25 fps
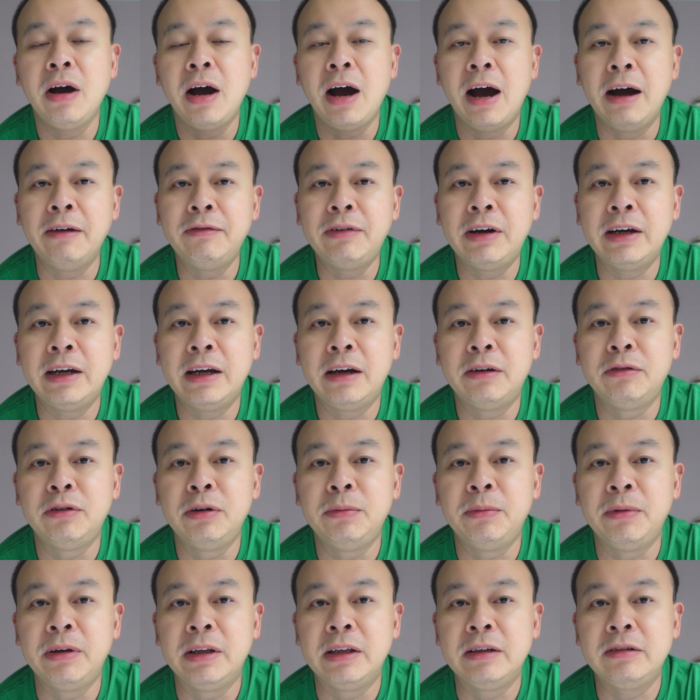I've run out of
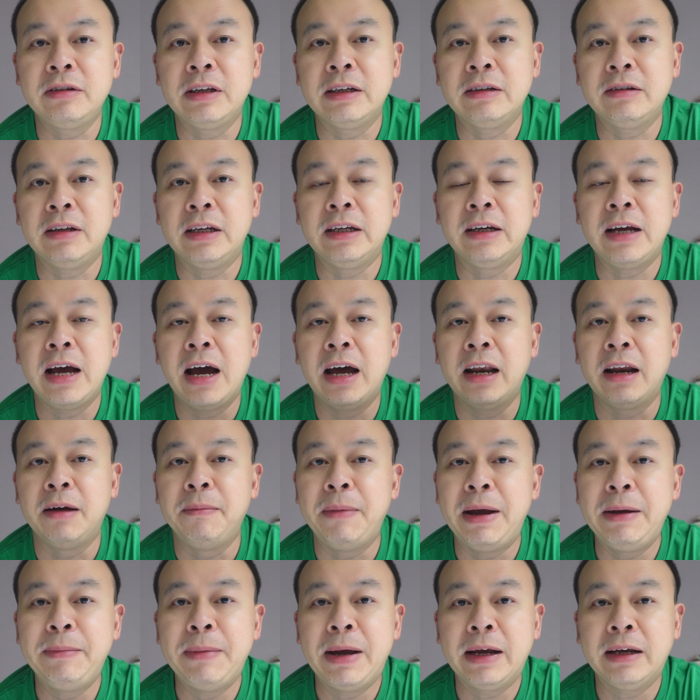room on this SD card. I
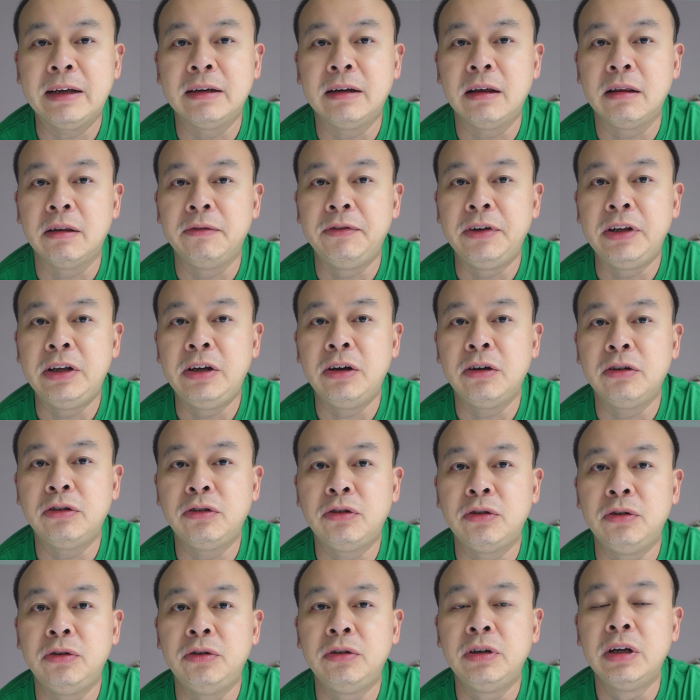may make another video
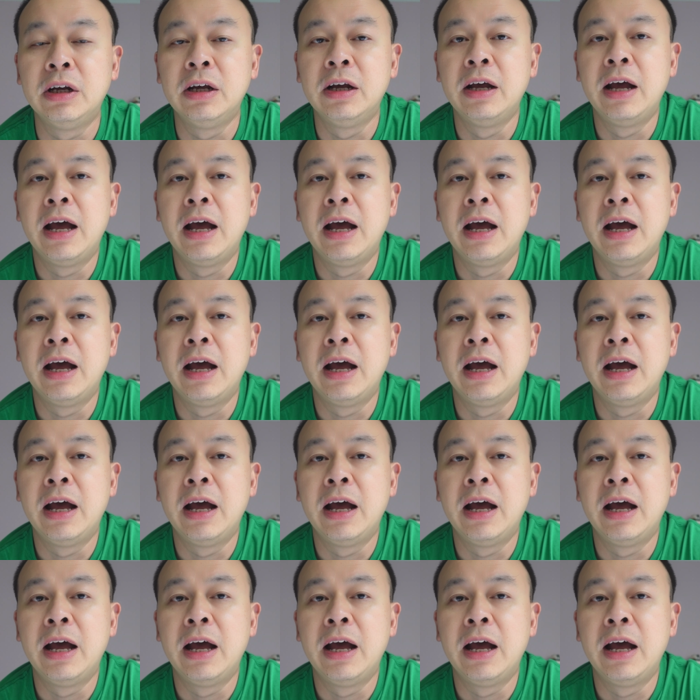soon